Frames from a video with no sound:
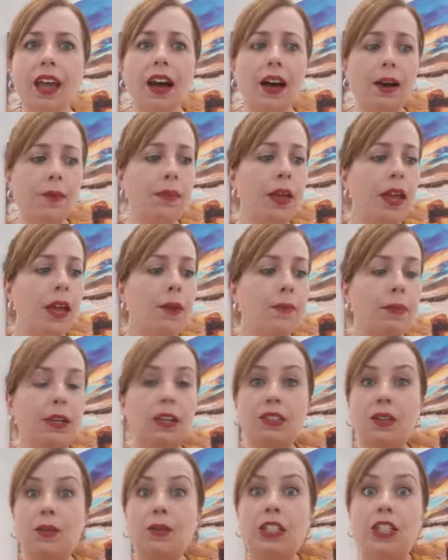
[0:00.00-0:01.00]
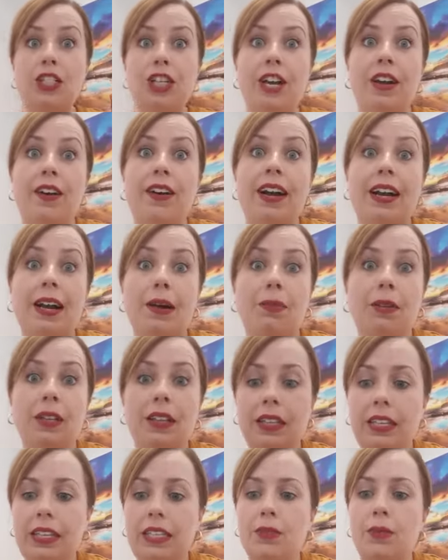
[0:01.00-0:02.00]
um, because I want to share a couple
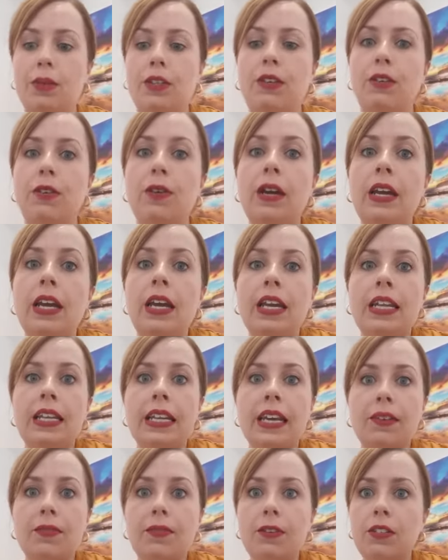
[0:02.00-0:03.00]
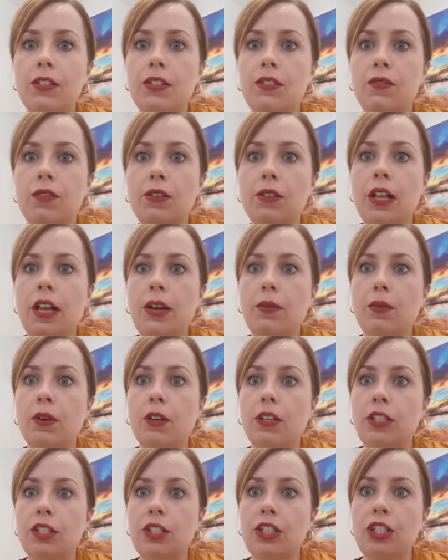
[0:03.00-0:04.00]
of links with you. Now, first of all, I
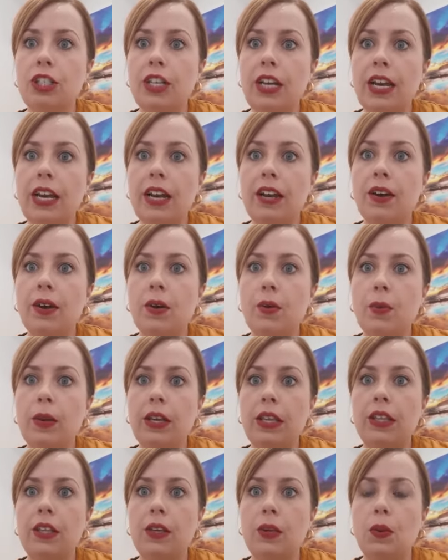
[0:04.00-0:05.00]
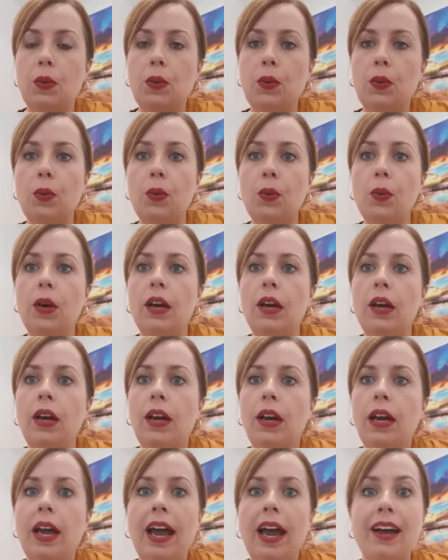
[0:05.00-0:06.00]
want to share with you
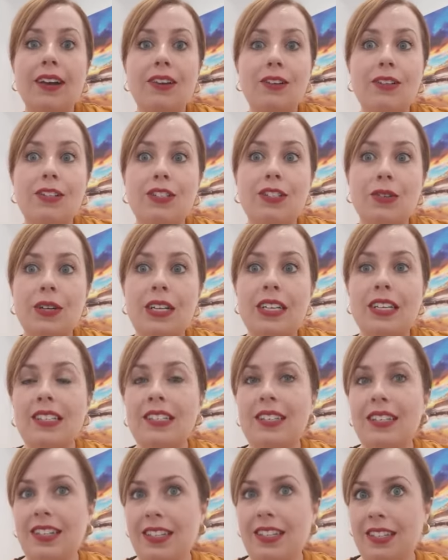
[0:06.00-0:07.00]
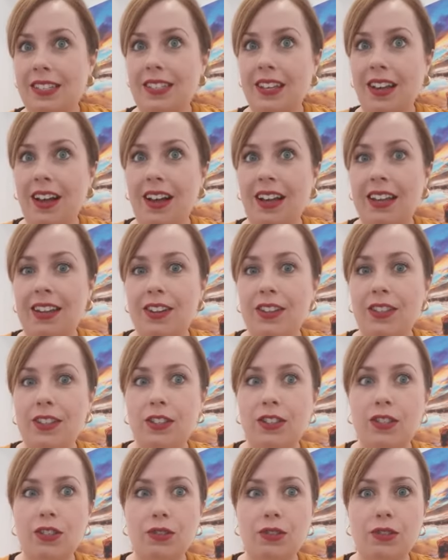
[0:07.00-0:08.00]
how you can join us inside the
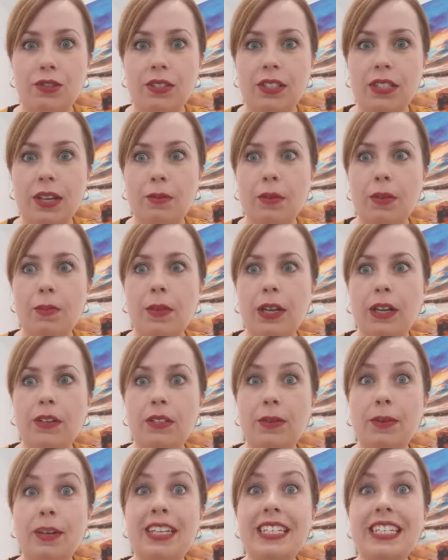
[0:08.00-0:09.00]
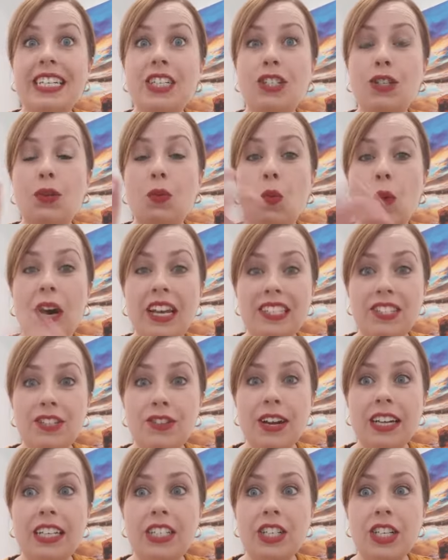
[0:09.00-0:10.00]
Social Summit because I'm going to teach you one
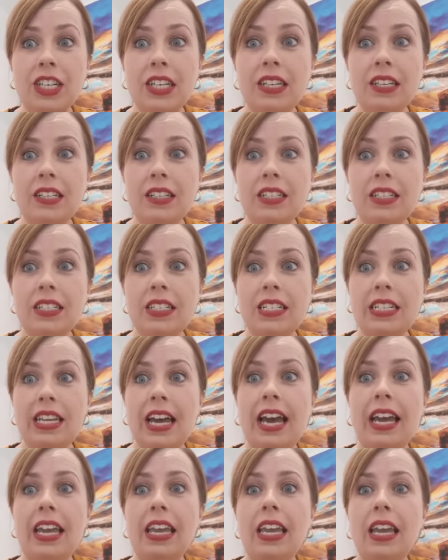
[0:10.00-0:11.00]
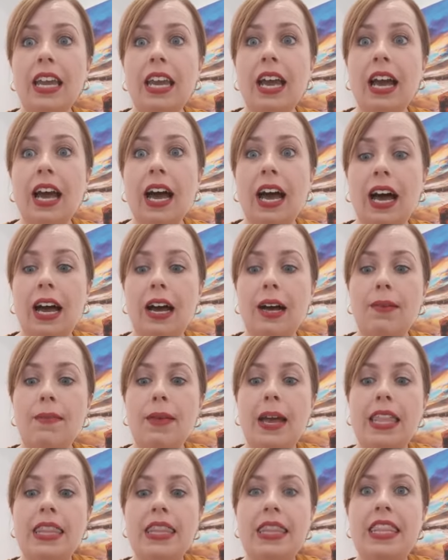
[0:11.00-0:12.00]
strategy today um,
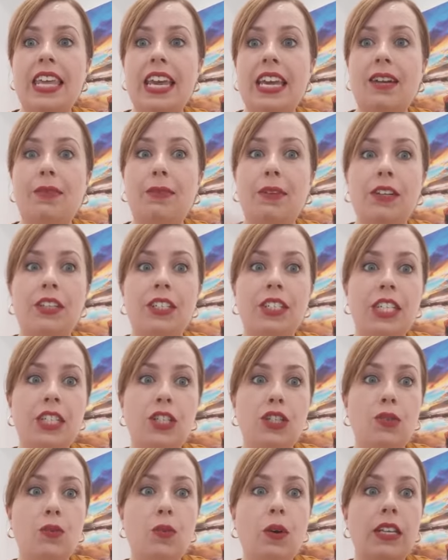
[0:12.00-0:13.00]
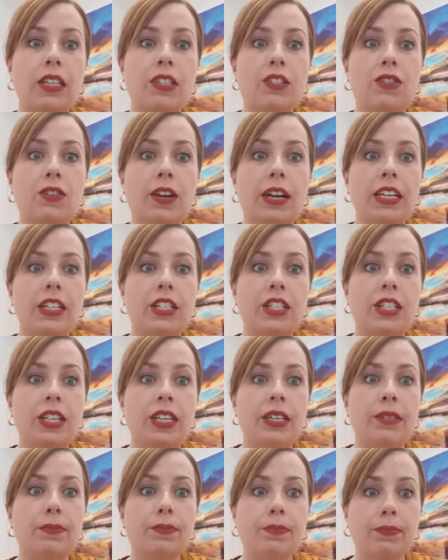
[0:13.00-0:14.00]
and then I'm going to teach you one
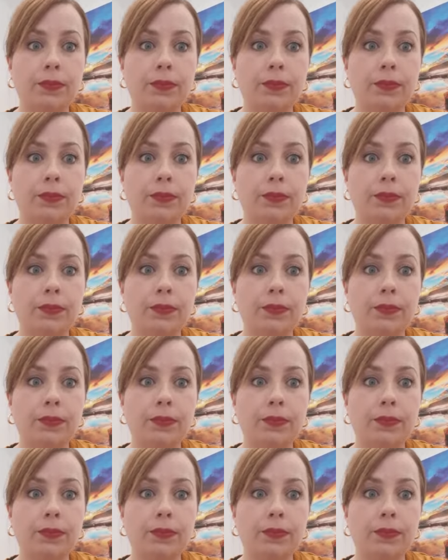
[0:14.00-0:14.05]
strategy